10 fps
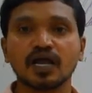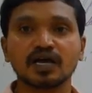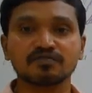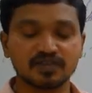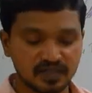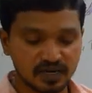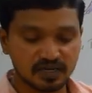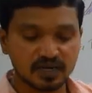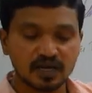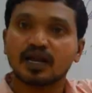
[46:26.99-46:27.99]
Along with
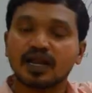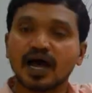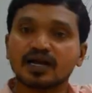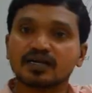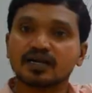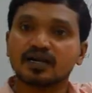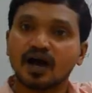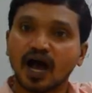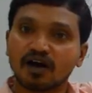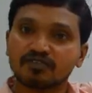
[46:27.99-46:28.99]
that,
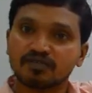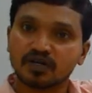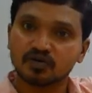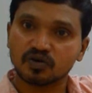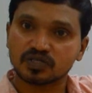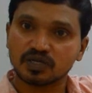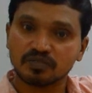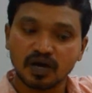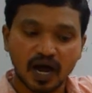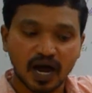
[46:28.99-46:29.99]
lateral half of the
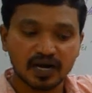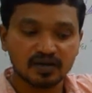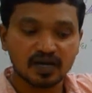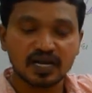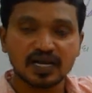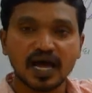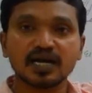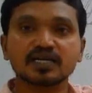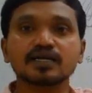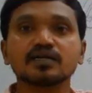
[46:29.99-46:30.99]
dorsum and
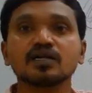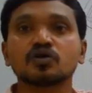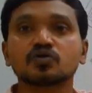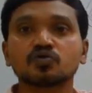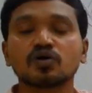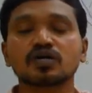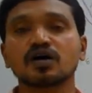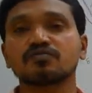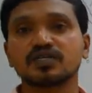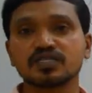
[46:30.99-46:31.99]
lateral
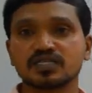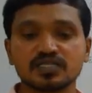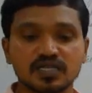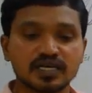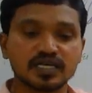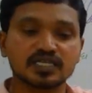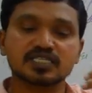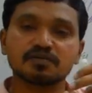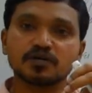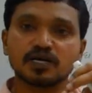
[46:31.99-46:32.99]
2.5 digits
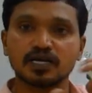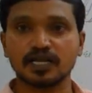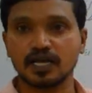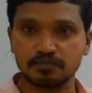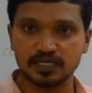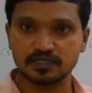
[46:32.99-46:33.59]
except nail